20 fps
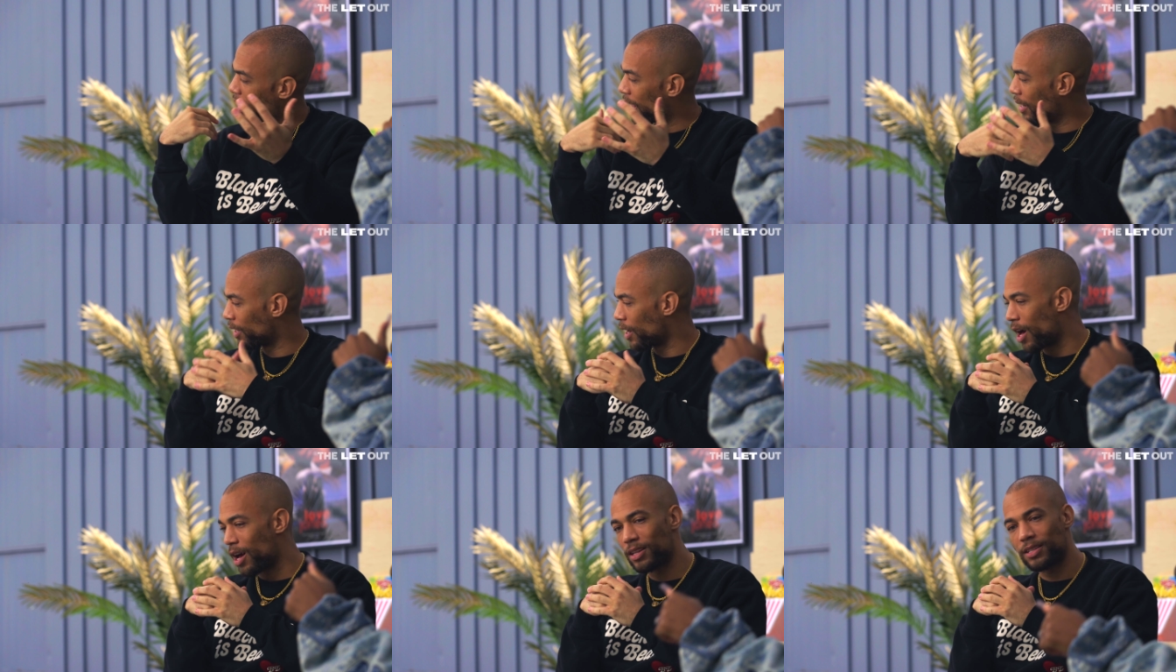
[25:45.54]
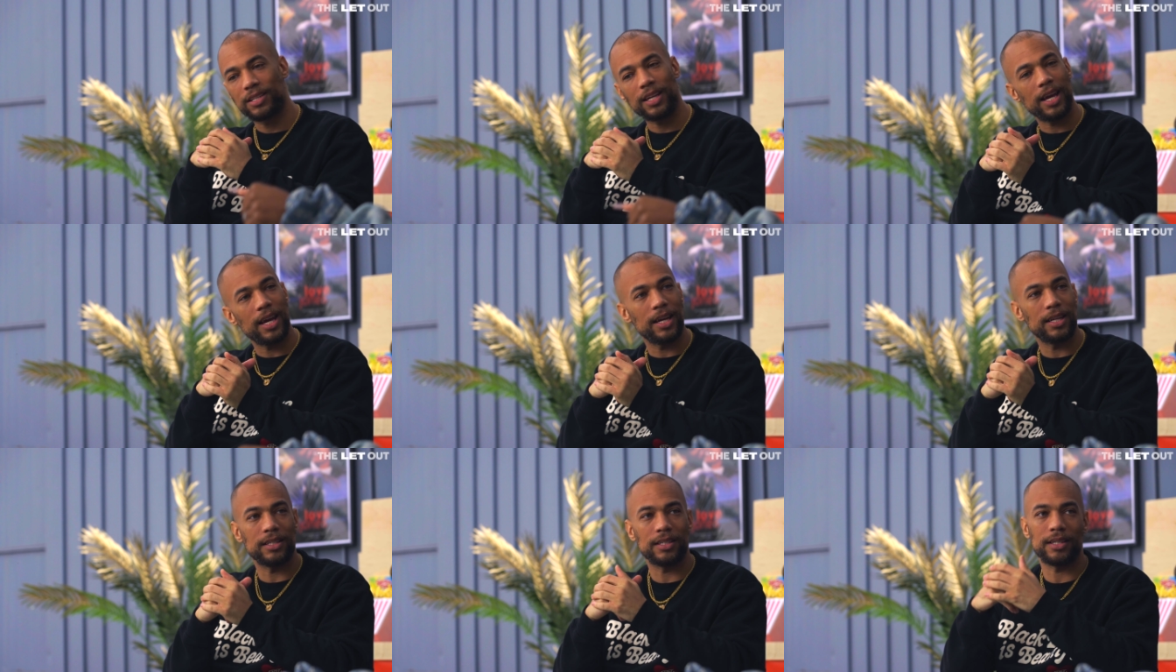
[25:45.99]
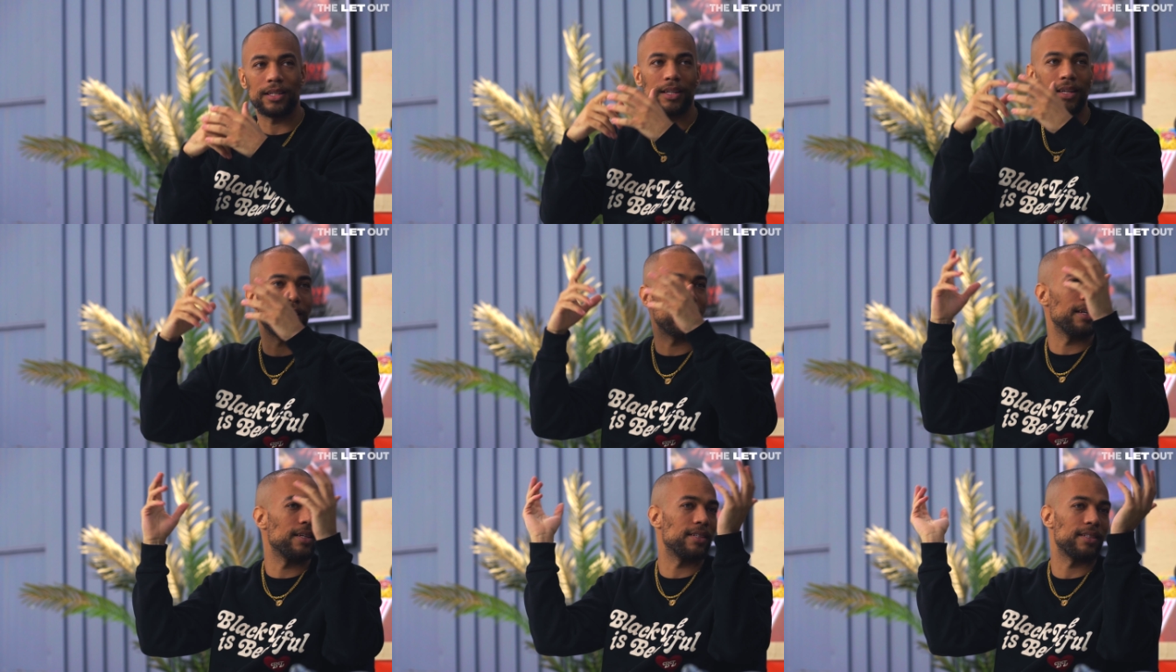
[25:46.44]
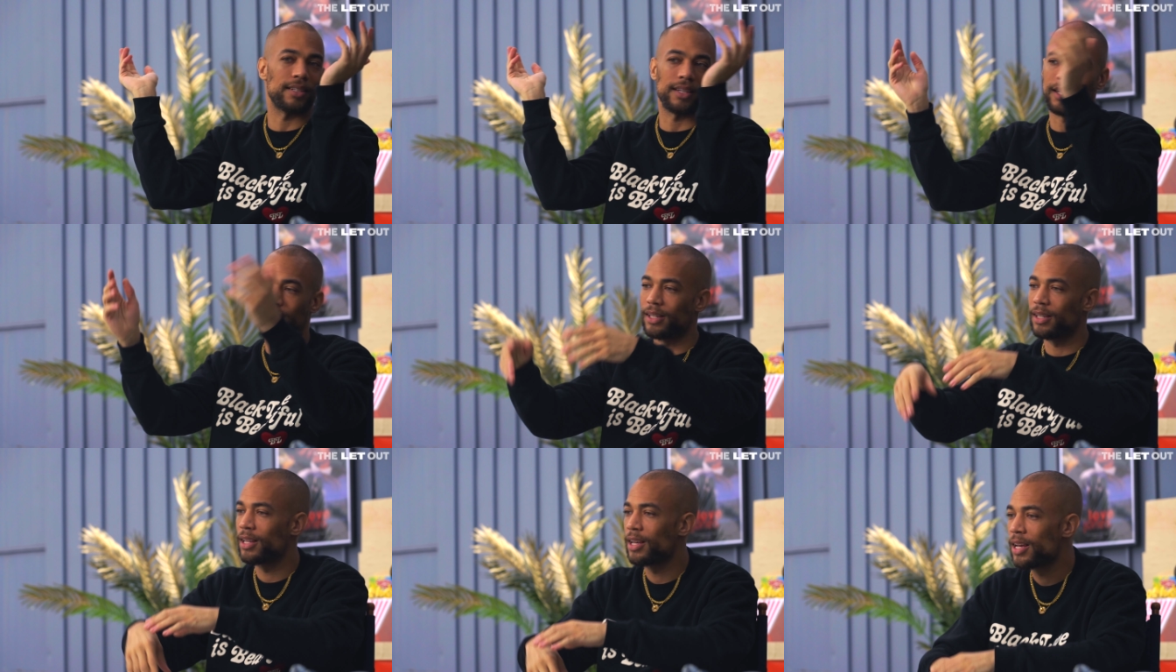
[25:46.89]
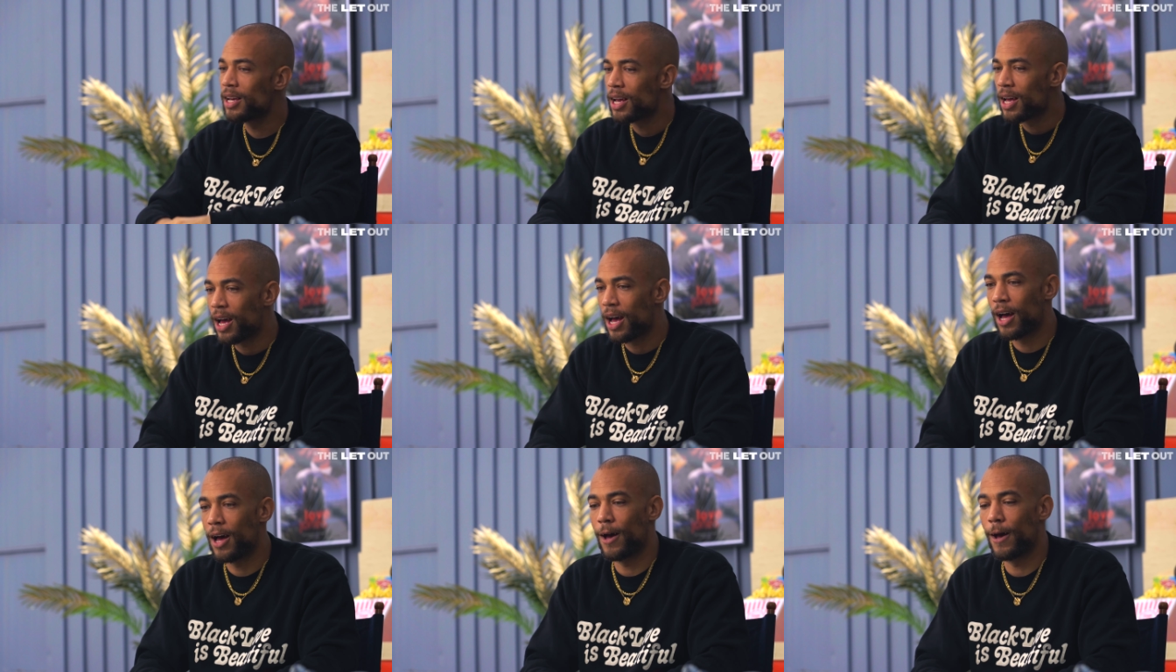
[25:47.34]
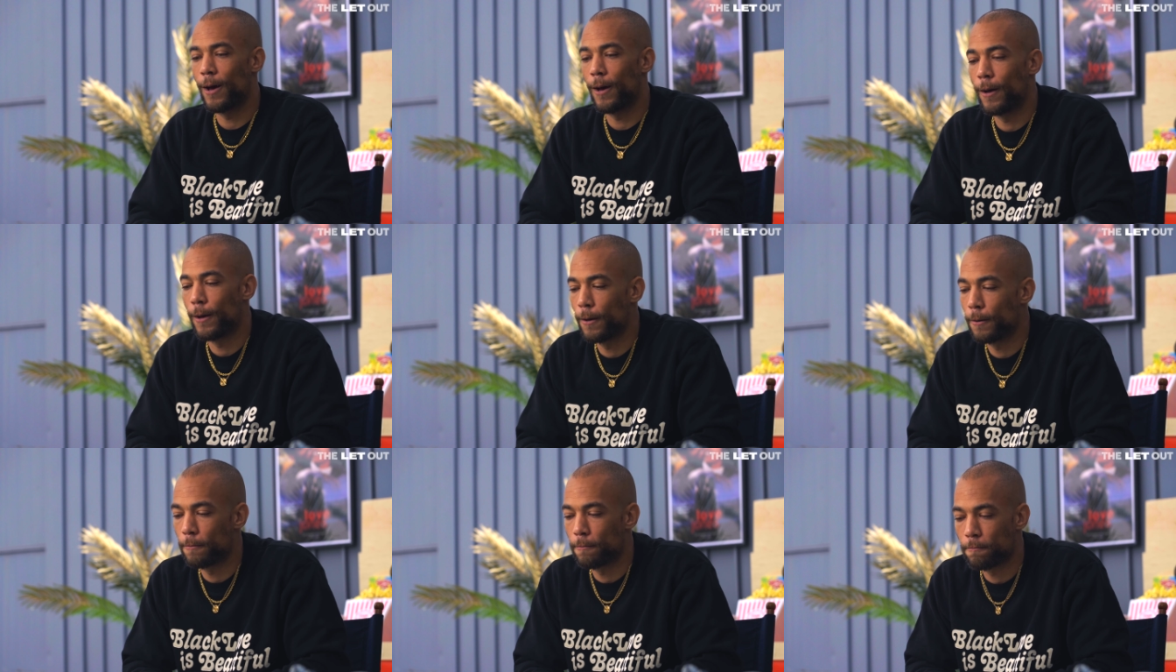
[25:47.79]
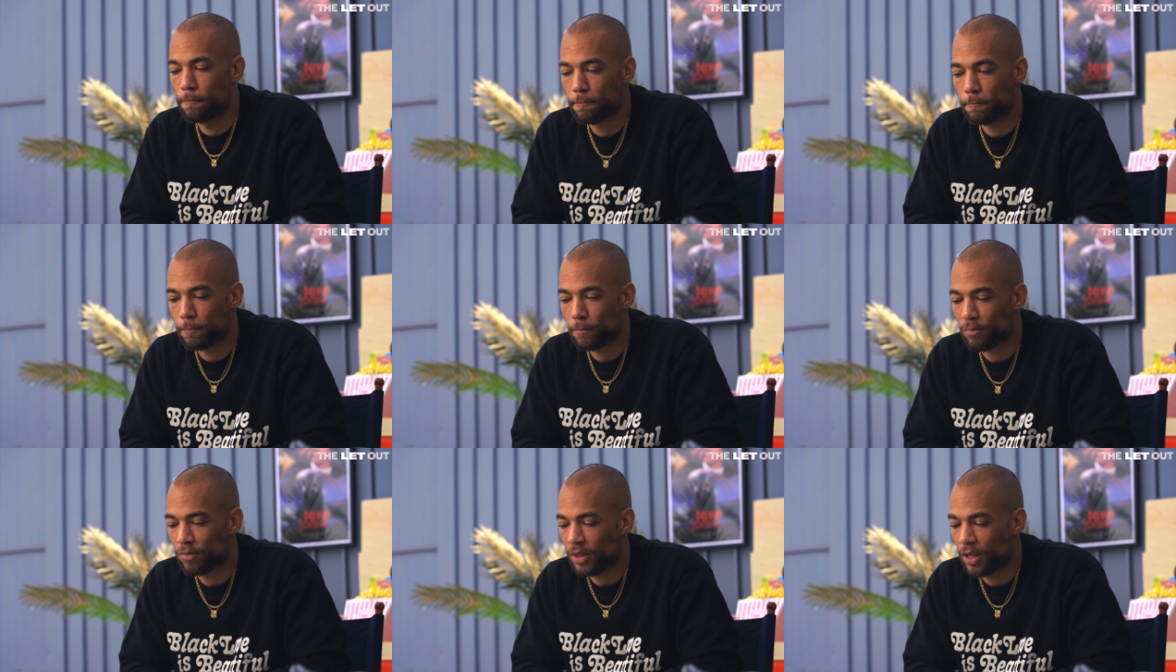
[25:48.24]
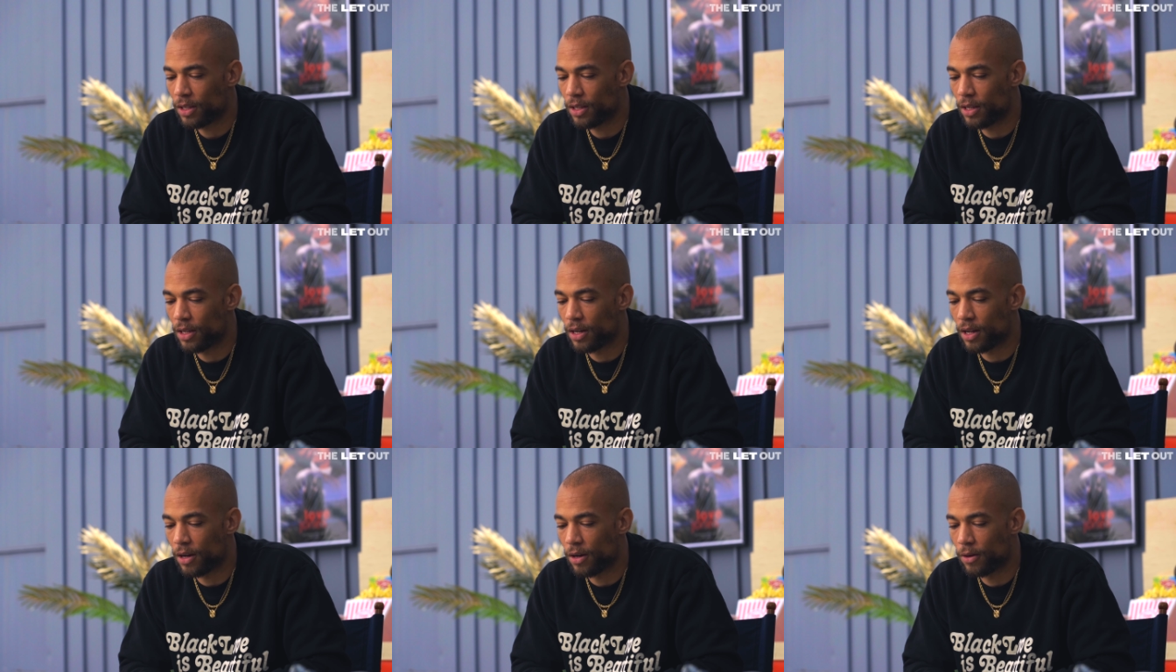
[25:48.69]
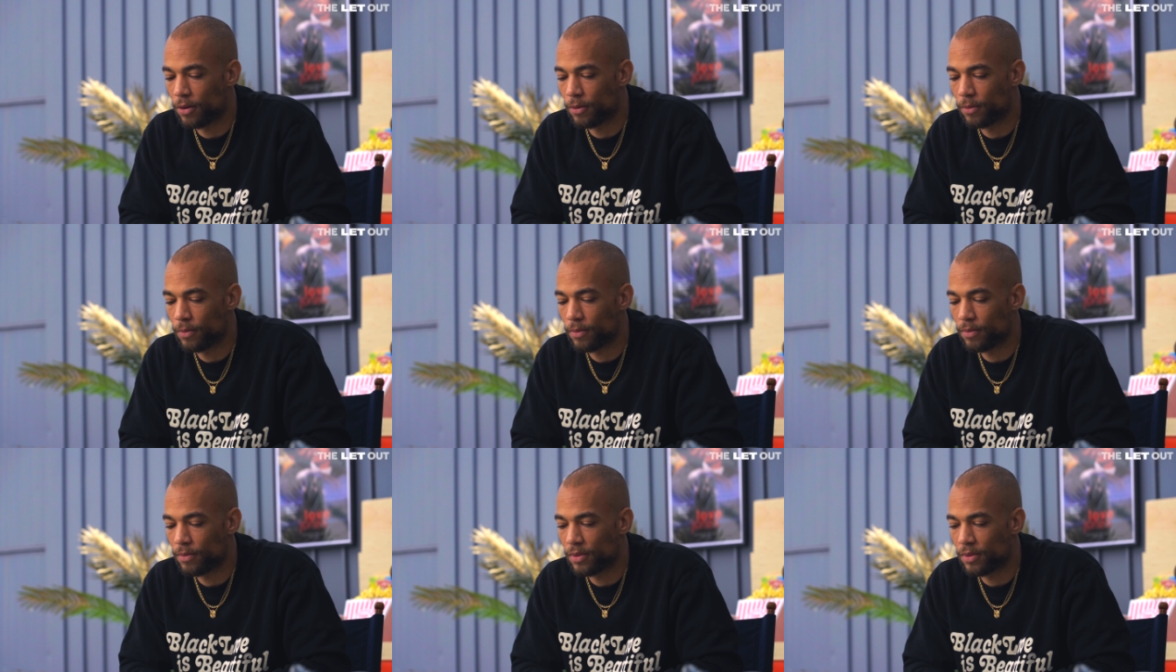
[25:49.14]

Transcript: Los Angeles, and um, you know,